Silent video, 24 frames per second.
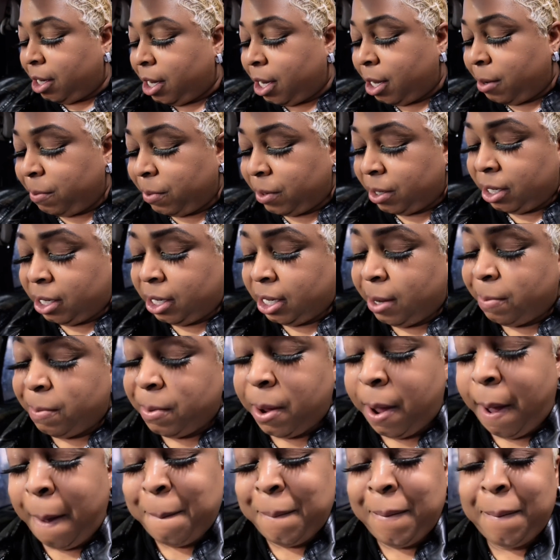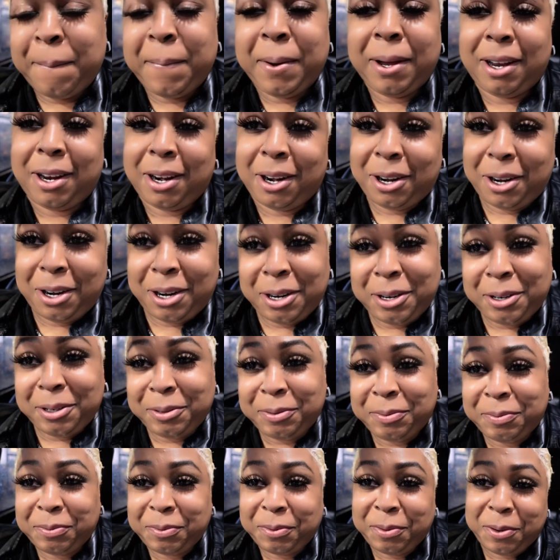I'm good. I'm a, I'm a big
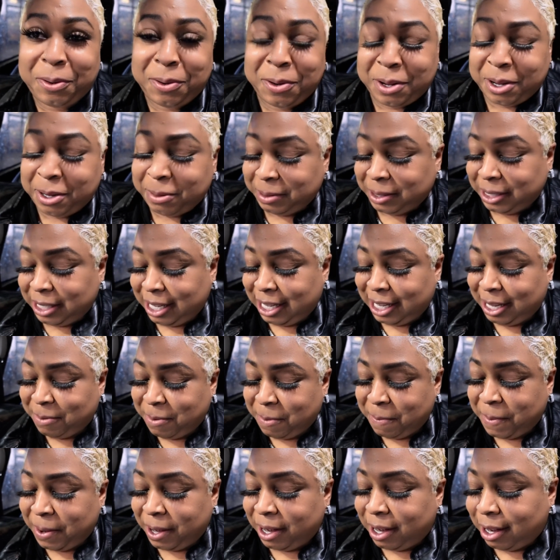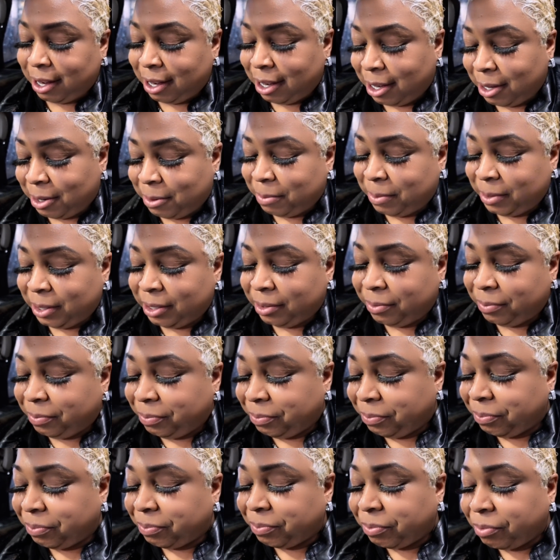girl. You know what I'm saying? I'm a big girl, but
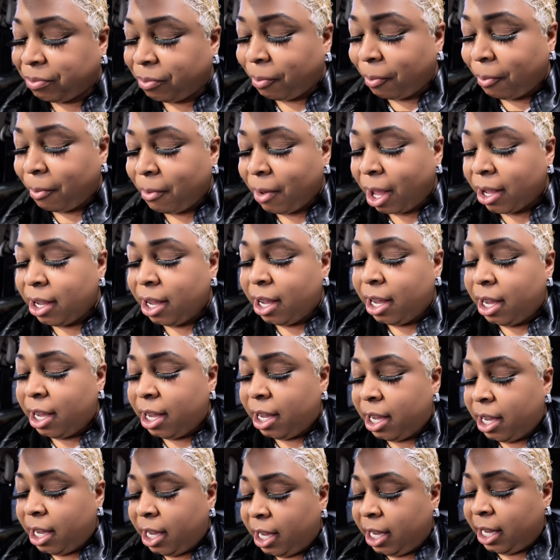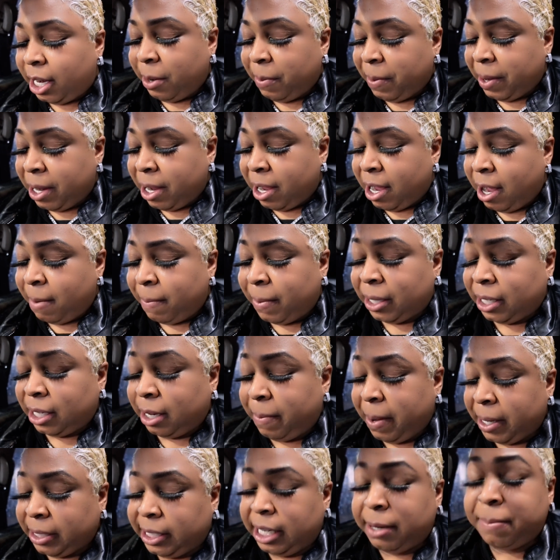anyway, y'all, I'm about to
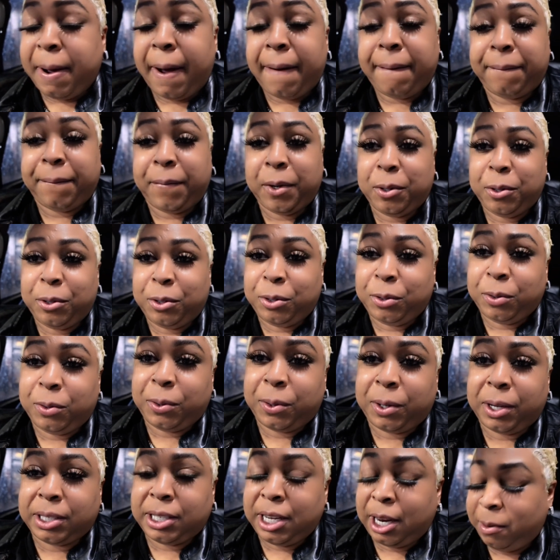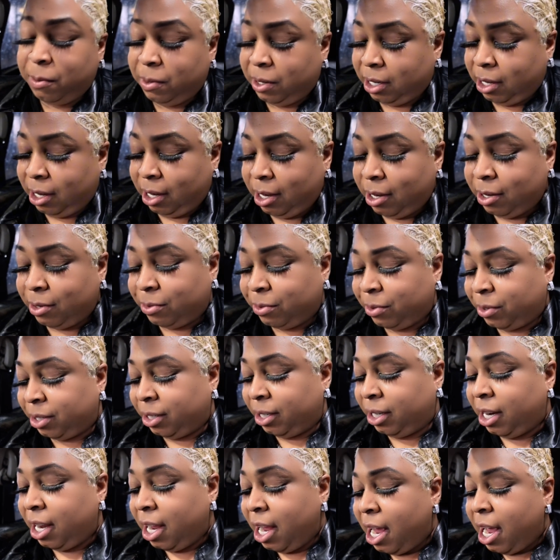get back to eating my food because I'm really
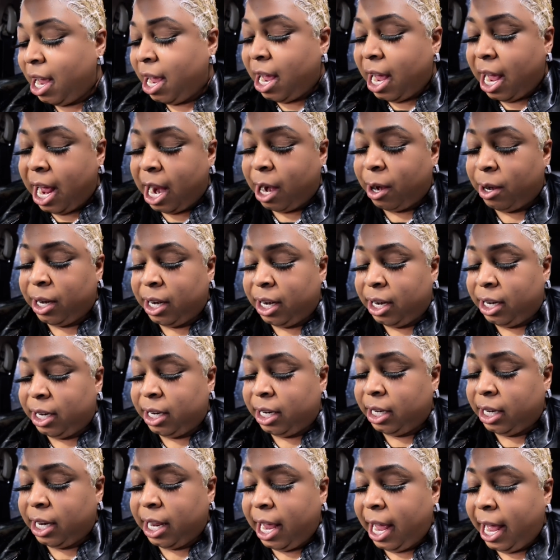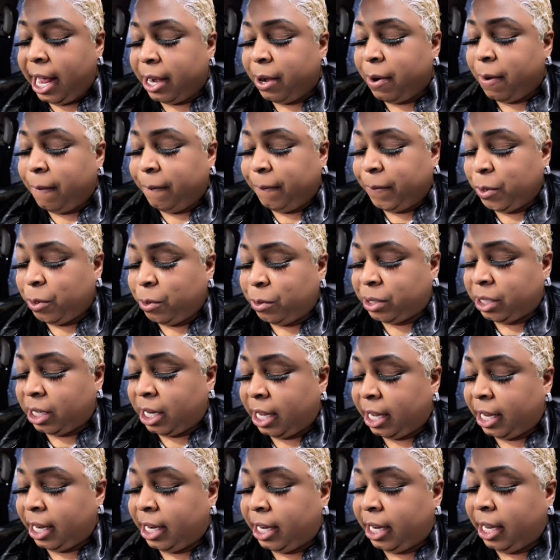hungry. I literally now had no food
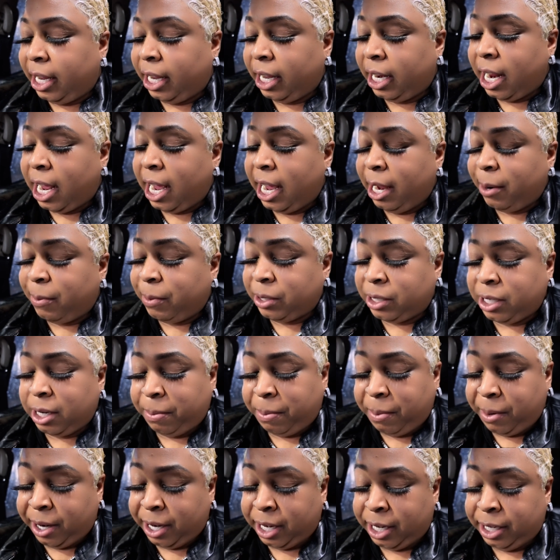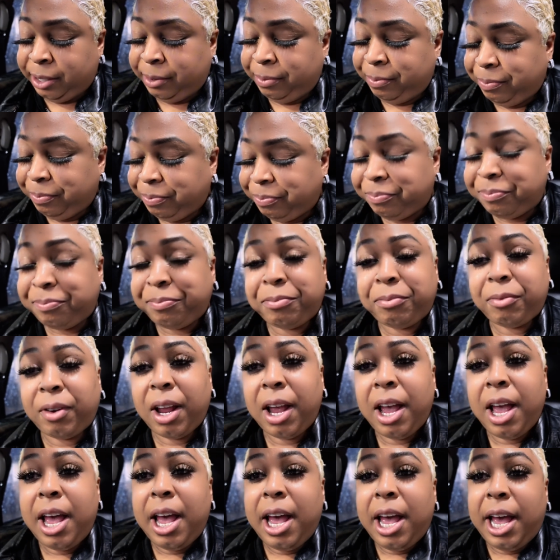today, and then I went to the party,
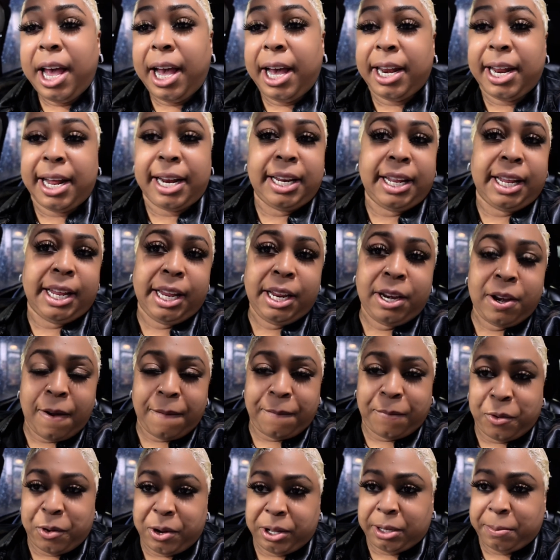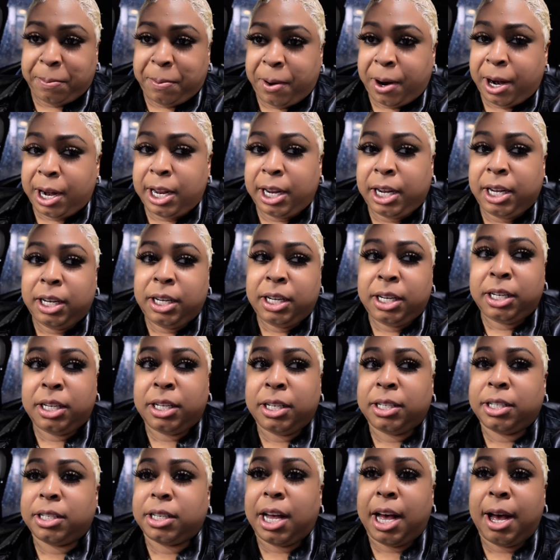and I didn't eat no food at the party
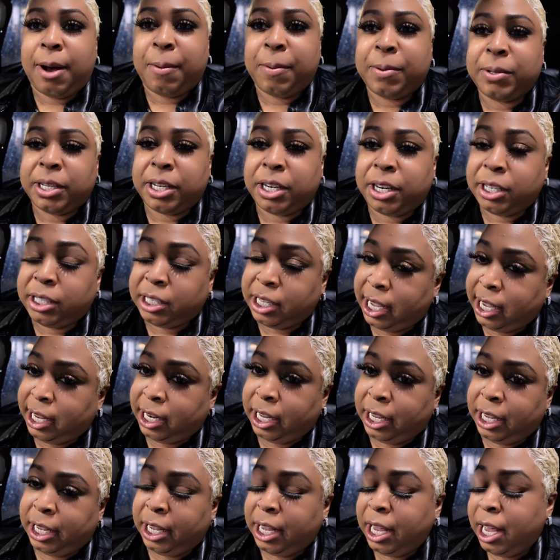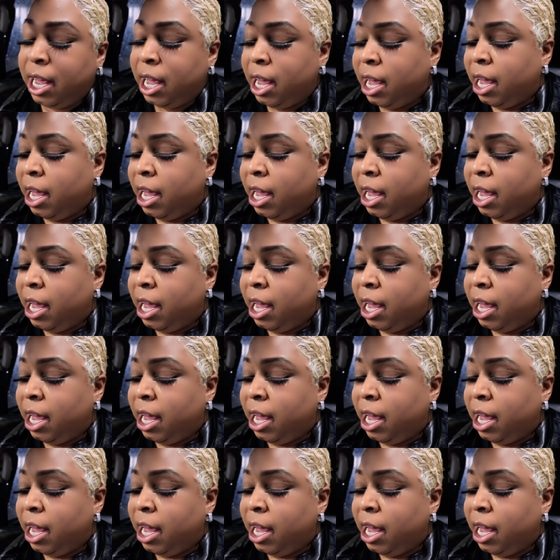because I was entertaining